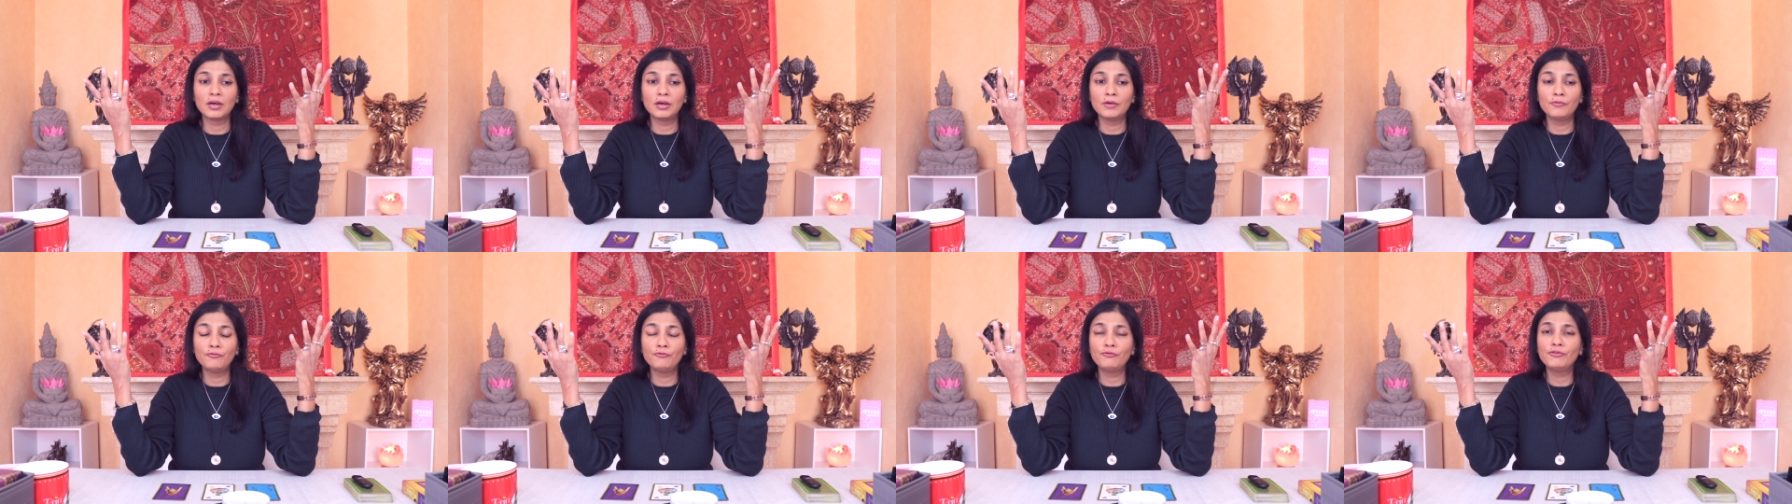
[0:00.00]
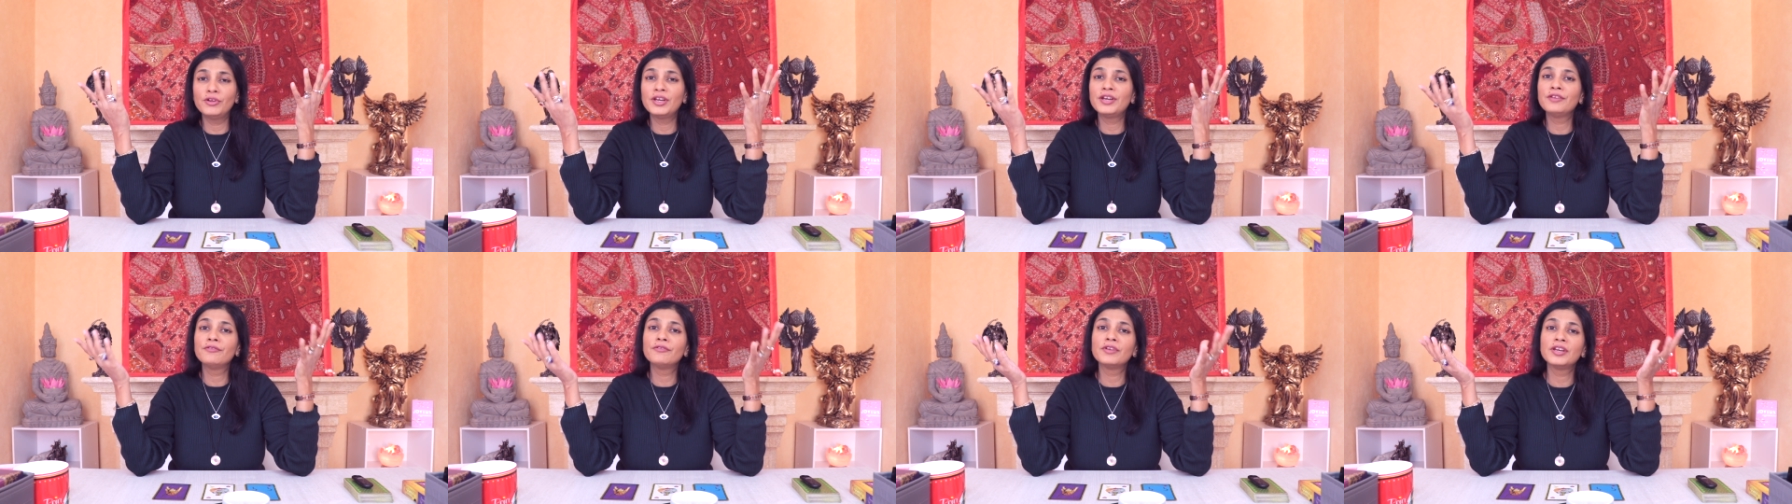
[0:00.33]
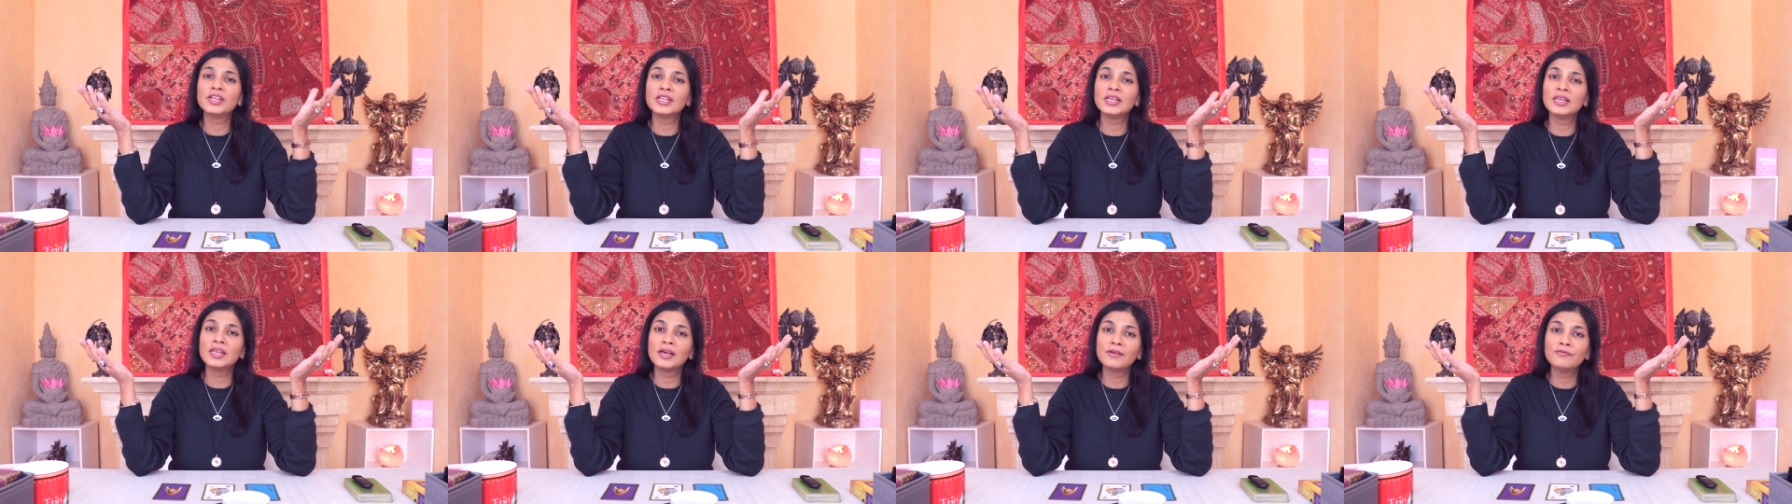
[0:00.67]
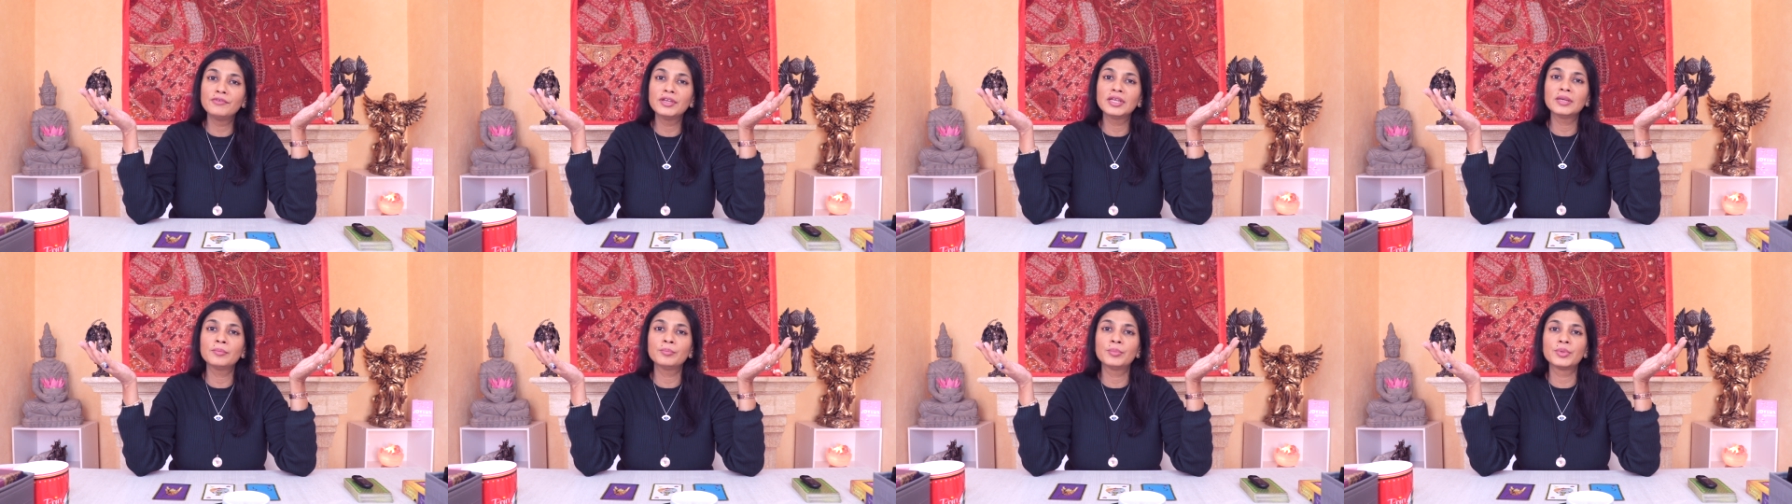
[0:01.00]
very, very
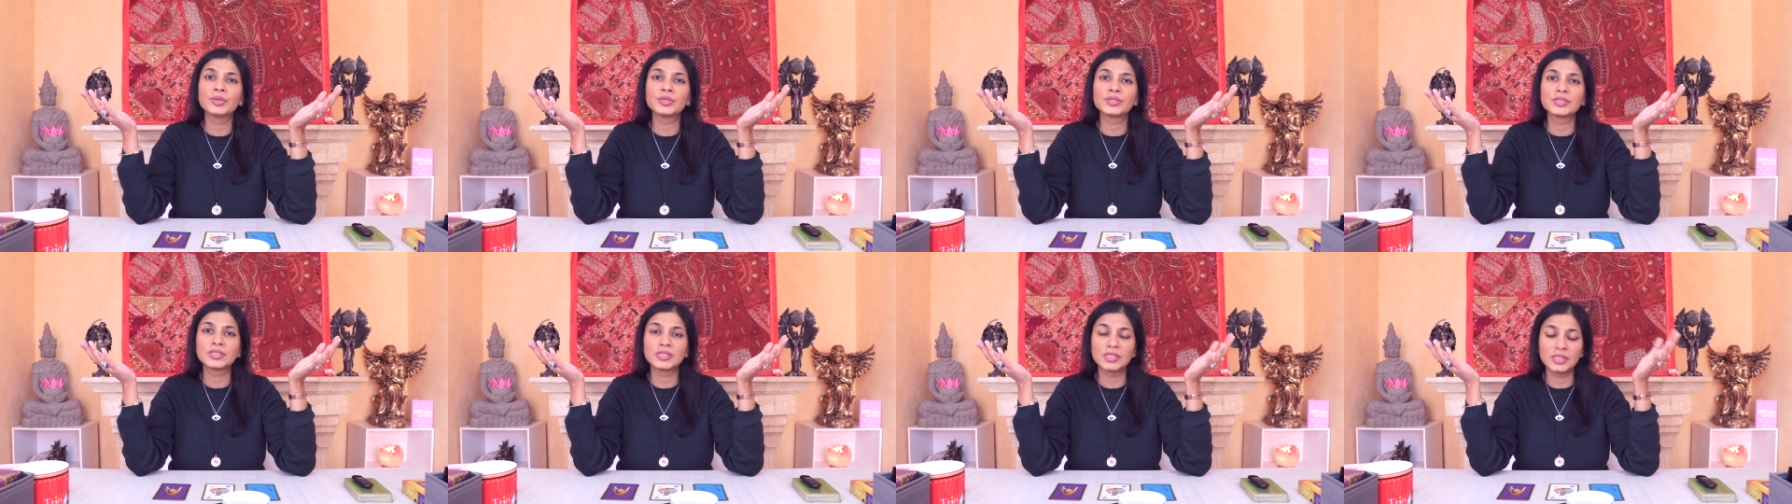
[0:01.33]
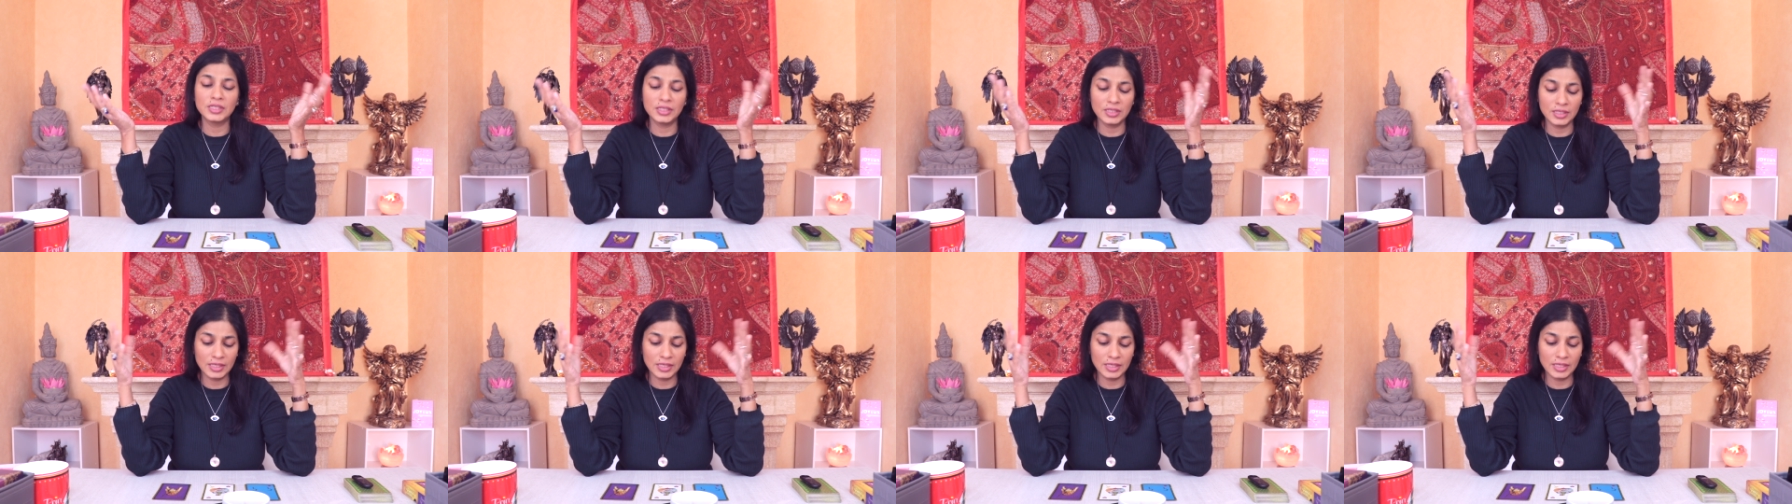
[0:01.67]
loving person.